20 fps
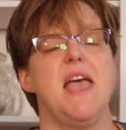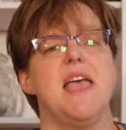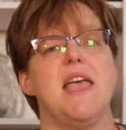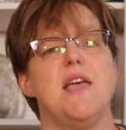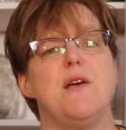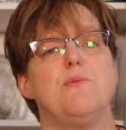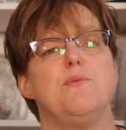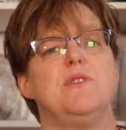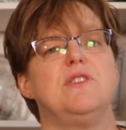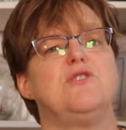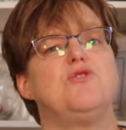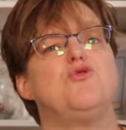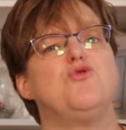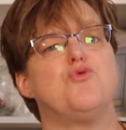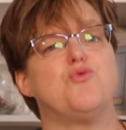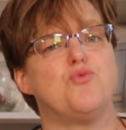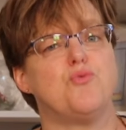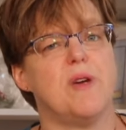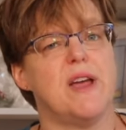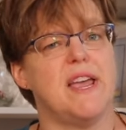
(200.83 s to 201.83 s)
it was
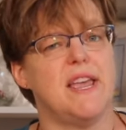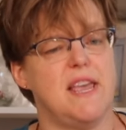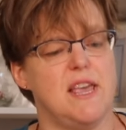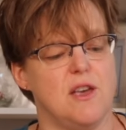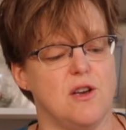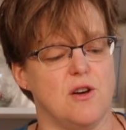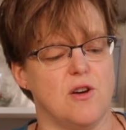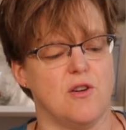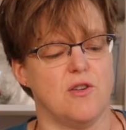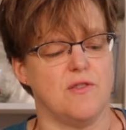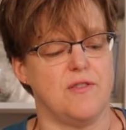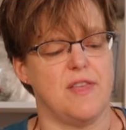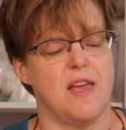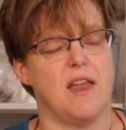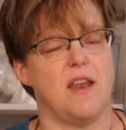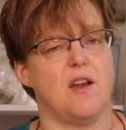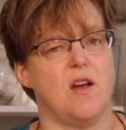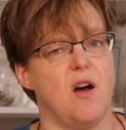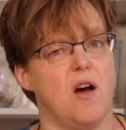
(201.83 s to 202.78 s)
trickier than